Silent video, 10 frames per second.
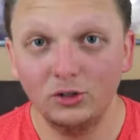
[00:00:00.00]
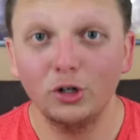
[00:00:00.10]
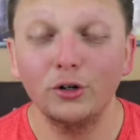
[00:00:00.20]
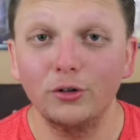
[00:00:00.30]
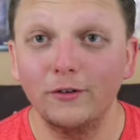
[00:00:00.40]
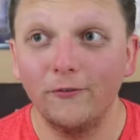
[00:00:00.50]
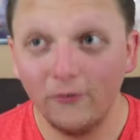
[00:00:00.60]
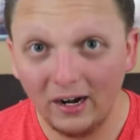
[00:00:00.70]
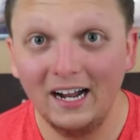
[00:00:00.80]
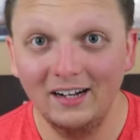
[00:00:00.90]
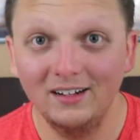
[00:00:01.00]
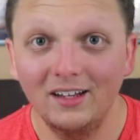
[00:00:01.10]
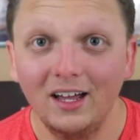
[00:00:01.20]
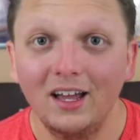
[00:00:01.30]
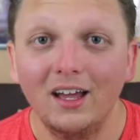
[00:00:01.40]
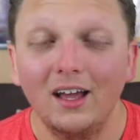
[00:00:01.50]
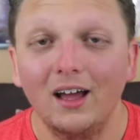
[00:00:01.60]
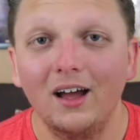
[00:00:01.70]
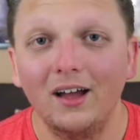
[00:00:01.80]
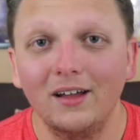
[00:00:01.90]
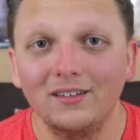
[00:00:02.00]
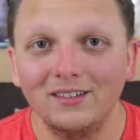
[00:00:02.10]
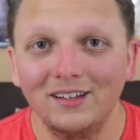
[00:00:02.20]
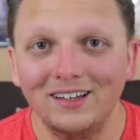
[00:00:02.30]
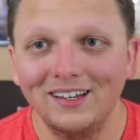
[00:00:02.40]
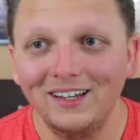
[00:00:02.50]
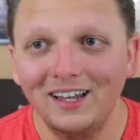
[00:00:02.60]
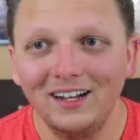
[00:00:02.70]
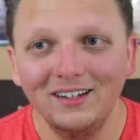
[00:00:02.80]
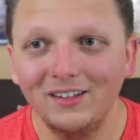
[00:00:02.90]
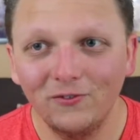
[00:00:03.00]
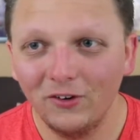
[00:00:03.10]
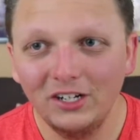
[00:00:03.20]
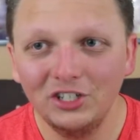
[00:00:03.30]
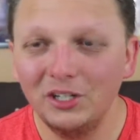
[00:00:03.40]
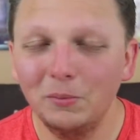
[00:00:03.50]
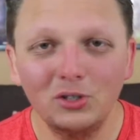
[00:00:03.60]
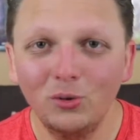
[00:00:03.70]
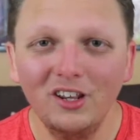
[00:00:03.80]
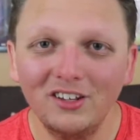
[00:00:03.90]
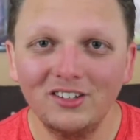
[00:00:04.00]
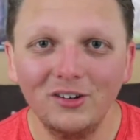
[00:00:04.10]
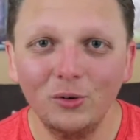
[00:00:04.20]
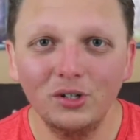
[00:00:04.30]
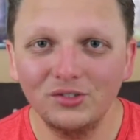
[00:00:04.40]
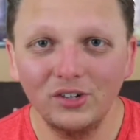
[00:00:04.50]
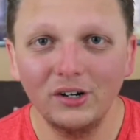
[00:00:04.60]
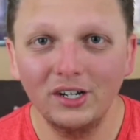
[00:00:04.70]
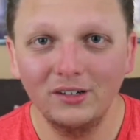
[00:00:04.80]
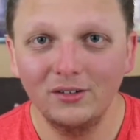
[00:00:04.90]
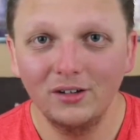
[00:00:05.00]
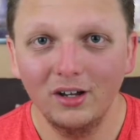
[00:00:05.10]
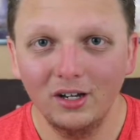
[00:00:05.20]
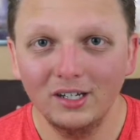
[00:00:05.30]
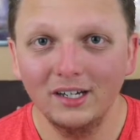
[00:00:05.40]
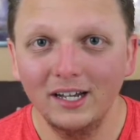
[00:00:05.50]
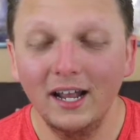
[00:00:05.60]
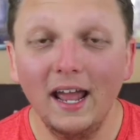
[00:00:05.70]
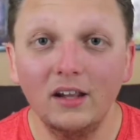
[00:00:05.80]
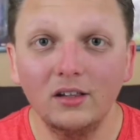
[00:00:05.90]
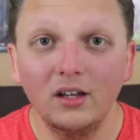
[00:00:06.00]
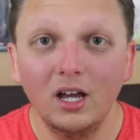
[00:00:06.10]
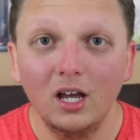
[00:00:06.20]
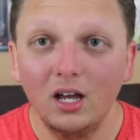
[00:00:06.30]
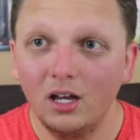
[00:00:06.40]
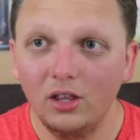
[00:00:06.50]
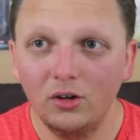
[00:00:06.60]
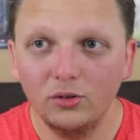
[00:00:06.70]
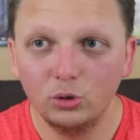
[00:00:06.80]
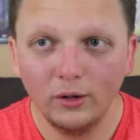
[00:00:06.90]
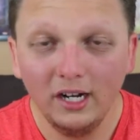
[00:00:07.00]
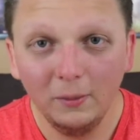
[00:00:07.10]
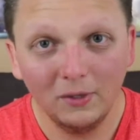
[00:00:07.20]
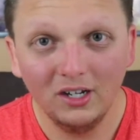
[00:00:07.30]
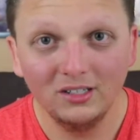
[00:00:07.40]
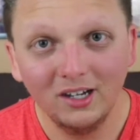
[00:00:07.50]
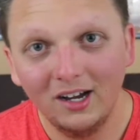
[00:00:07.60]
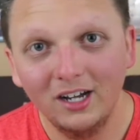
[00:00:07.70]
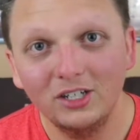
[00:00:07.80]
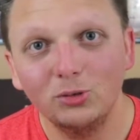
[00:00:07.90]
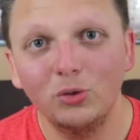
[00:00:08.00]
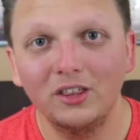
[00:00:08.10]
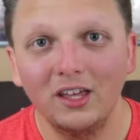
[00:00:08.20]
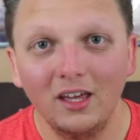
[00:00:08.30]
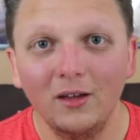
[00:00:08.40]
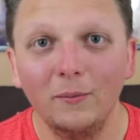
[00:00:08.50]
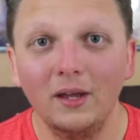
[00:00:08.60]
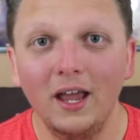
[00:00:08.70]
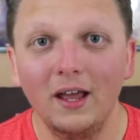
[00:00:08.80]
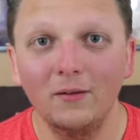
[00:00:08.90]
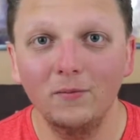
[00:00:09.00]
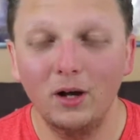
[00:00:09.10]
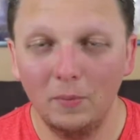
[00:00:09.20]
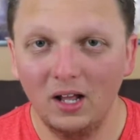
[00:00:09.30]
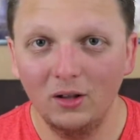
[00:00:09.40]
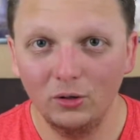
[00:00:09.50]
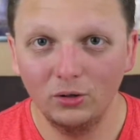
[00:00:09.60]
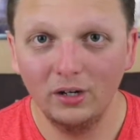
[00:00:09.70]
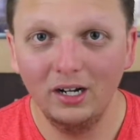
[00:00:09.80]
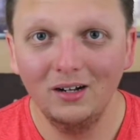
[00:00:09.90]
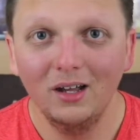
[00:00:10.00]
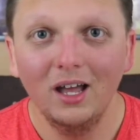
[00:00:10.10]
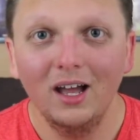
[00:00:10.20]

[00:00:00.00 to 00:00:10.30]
turned friend. And the friendship between the two is very good. And the training montage with him and Apollo Creed,